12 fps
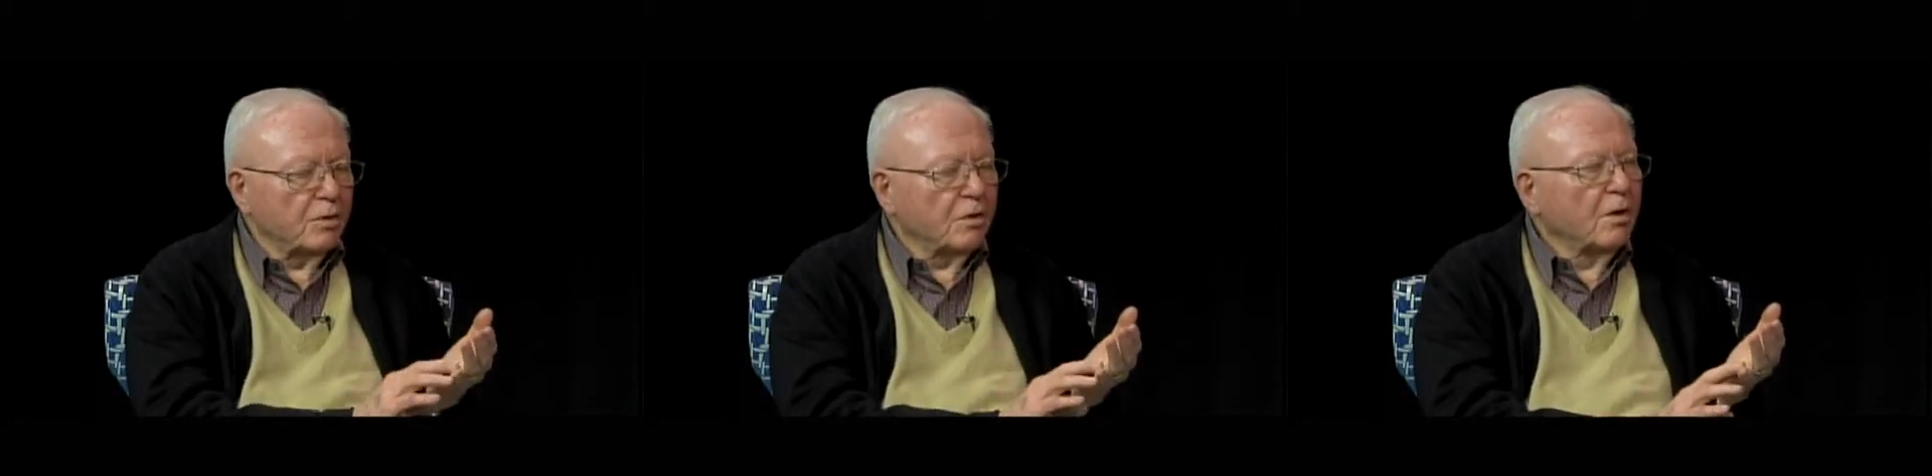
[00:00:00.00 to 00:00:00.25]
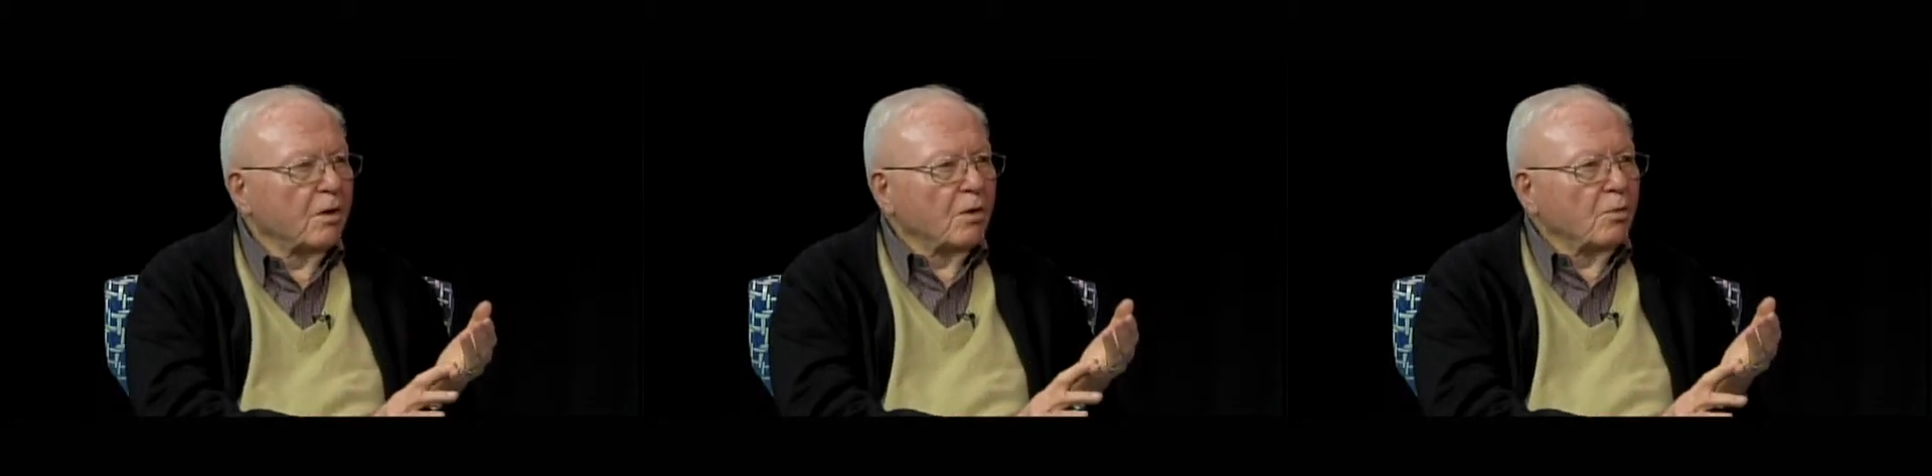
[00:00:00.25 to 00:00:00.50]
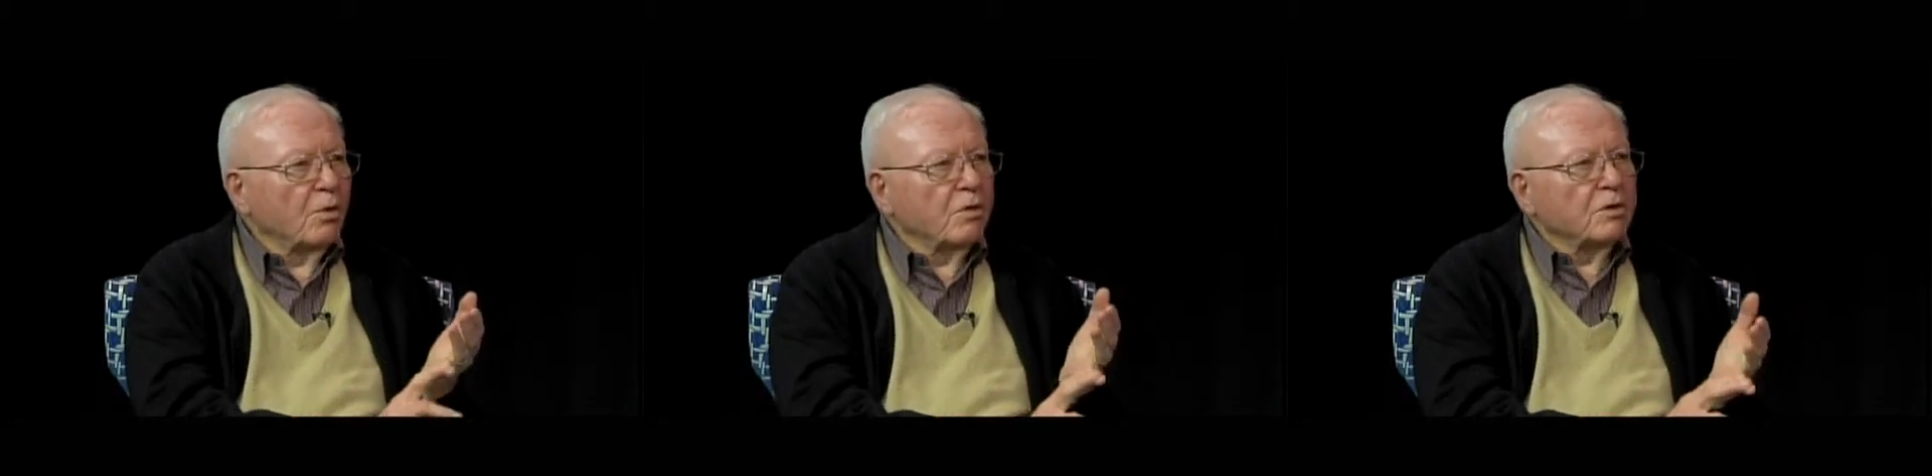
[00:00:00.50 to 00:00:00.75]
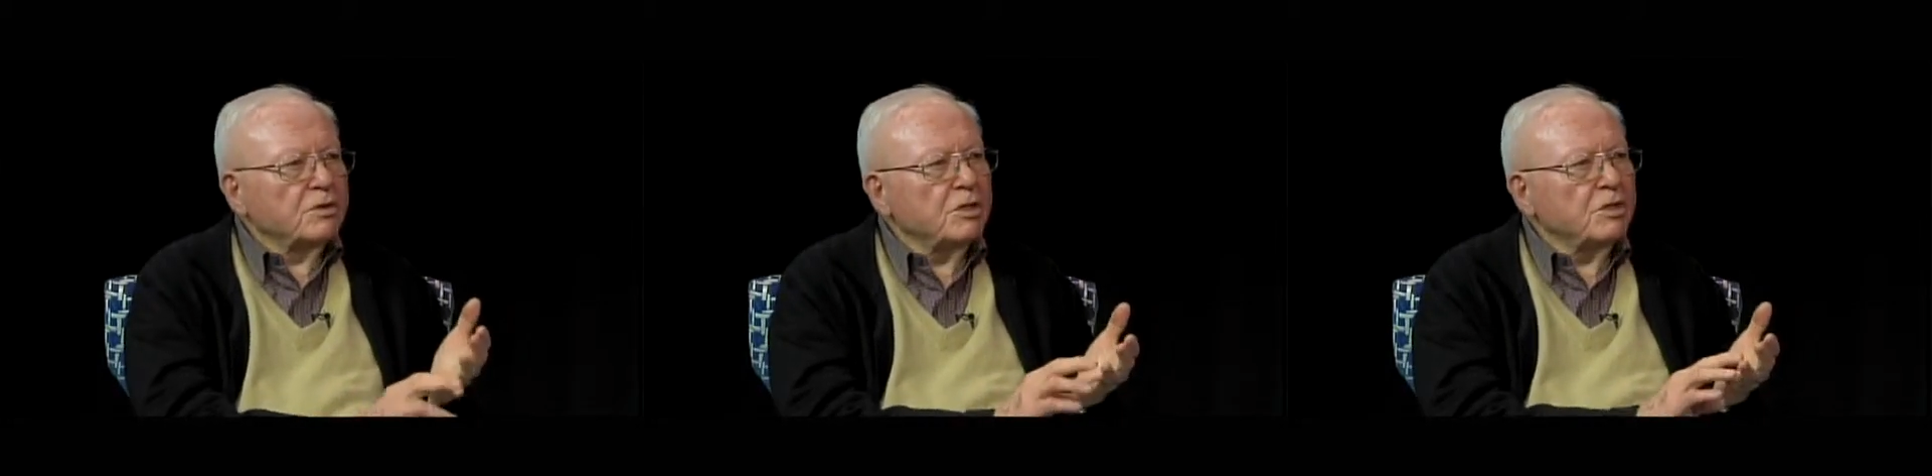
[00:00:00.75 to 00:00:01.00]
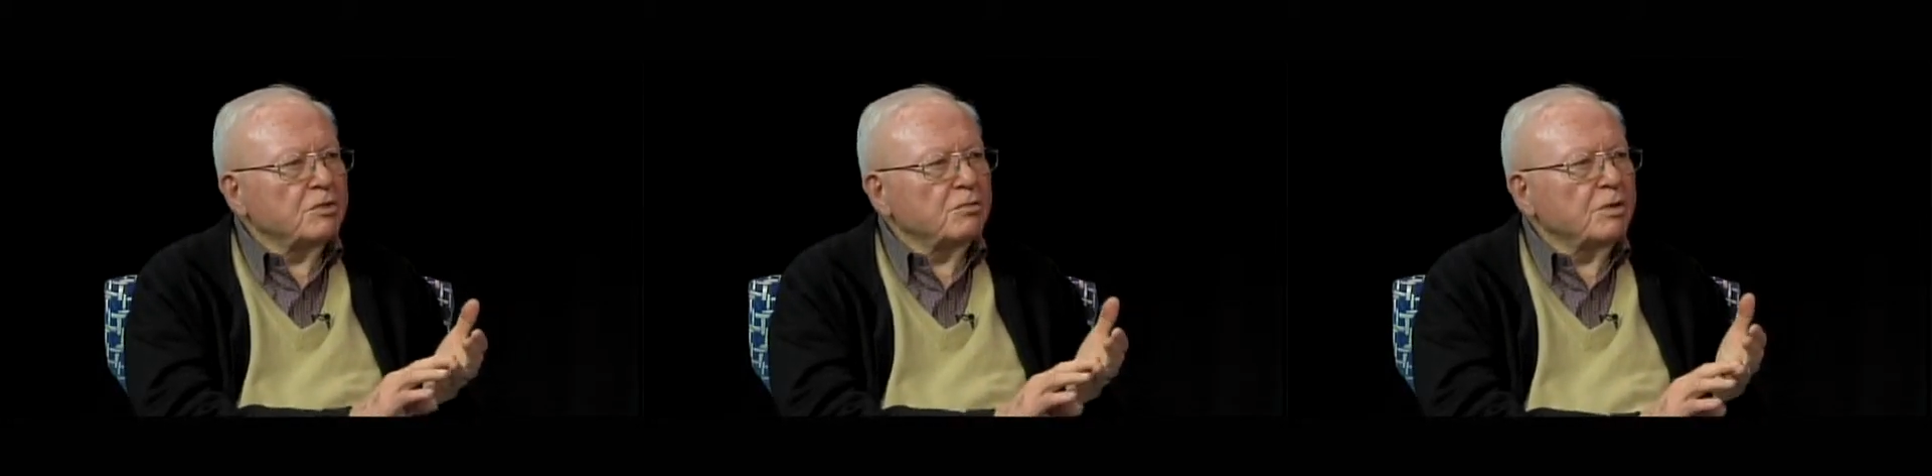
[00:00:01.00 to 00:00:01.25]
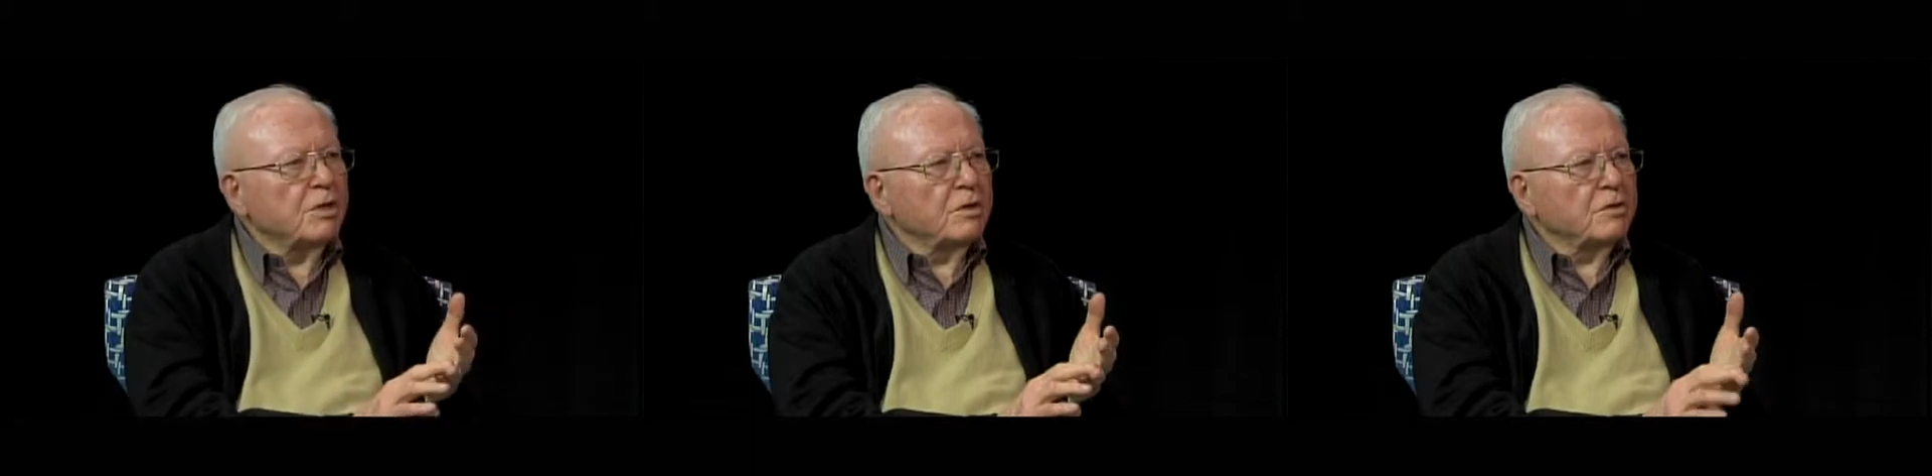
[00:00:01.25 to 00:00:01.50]
with, whether it's
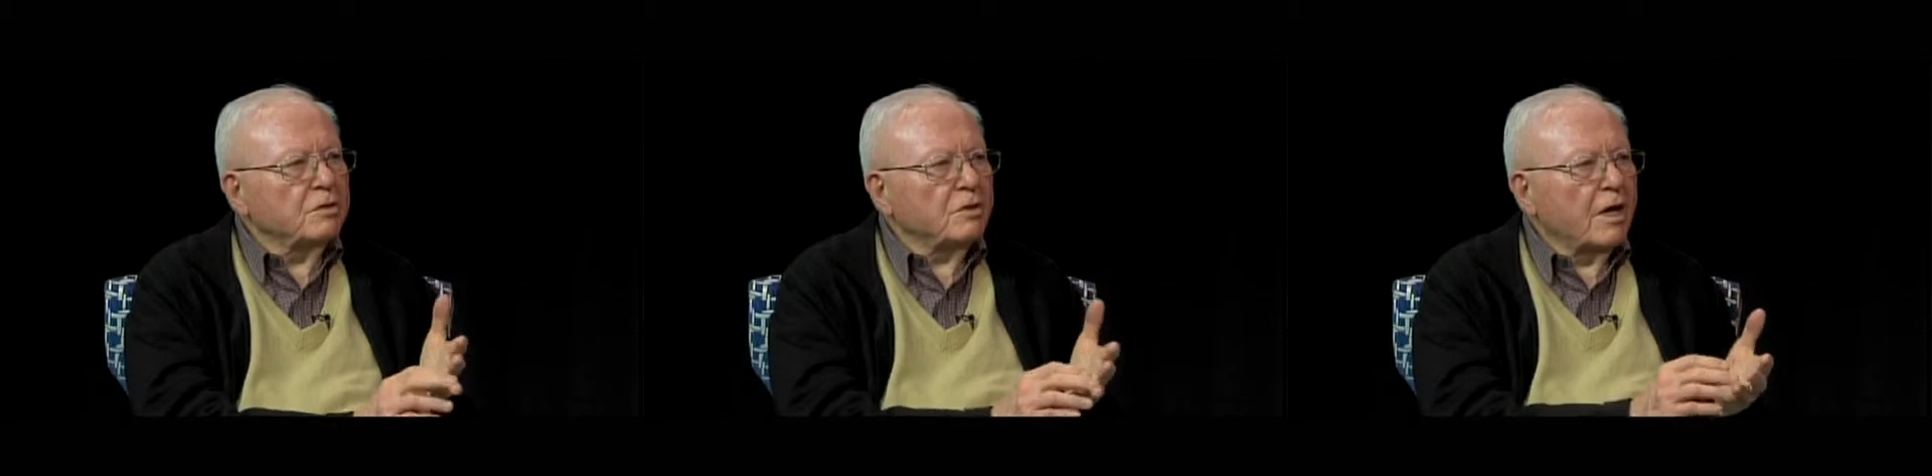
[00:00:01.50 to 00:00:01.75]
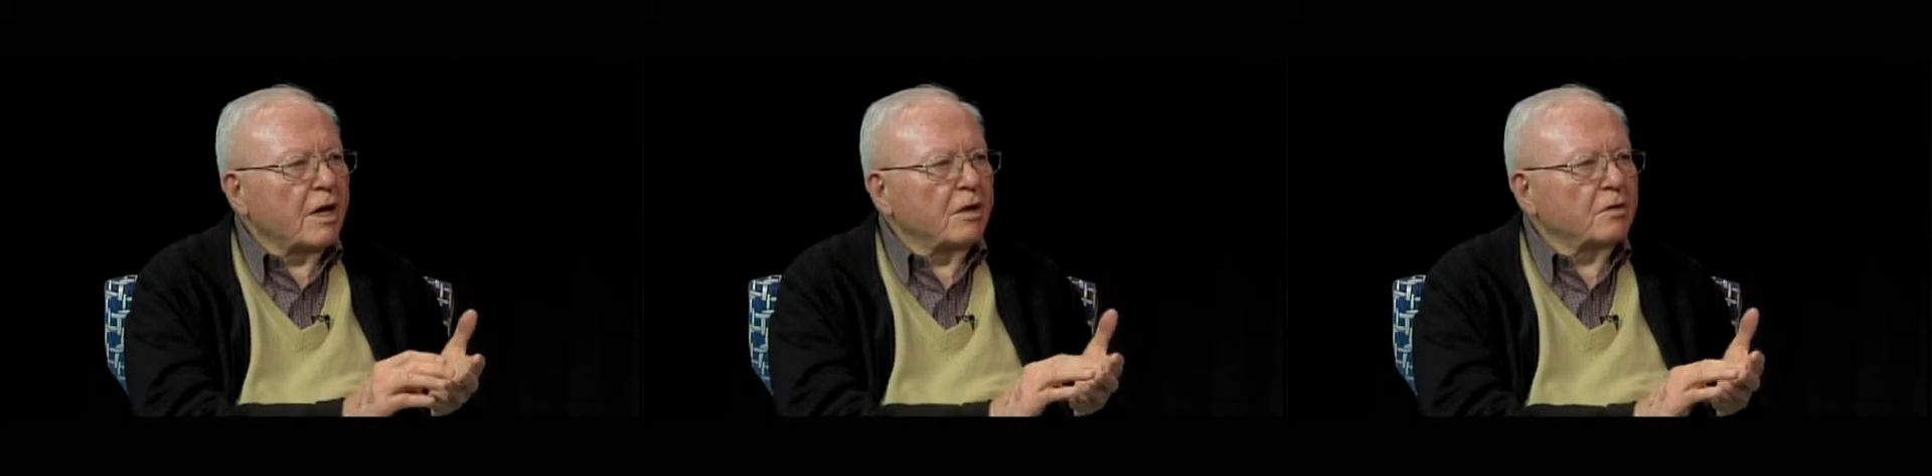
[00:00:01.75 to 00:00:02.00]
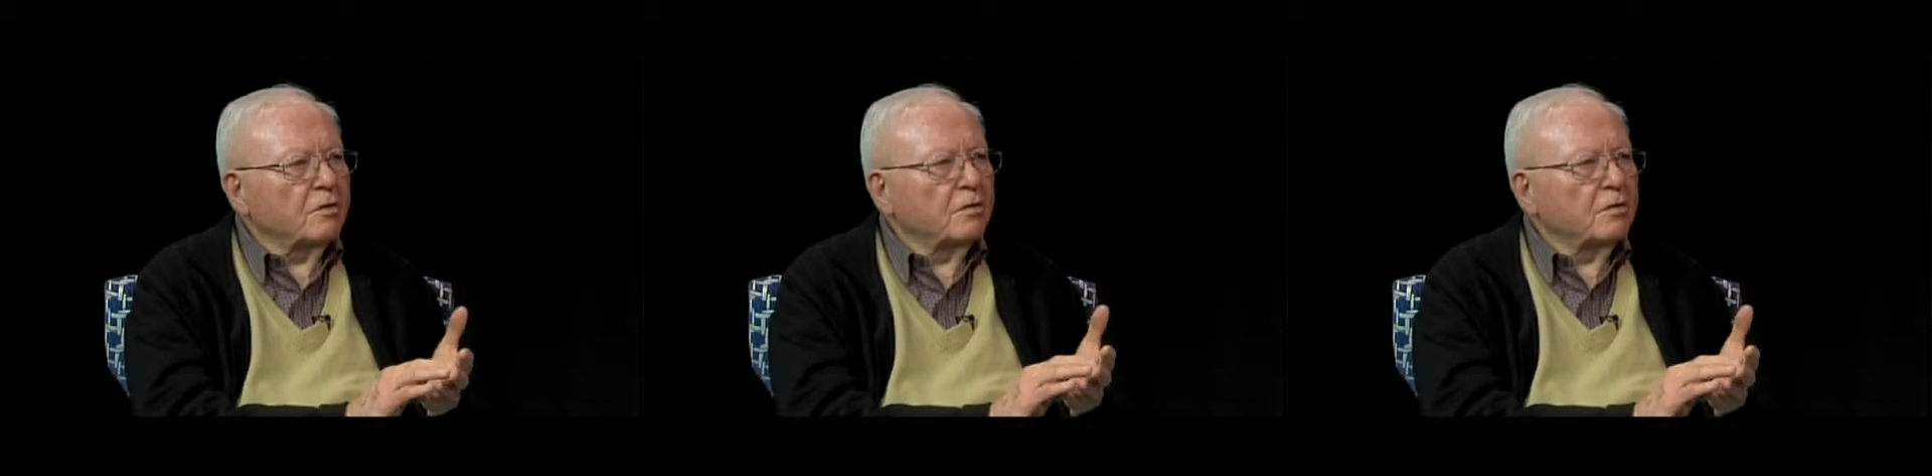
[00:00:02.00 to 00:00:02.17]
history, it's science,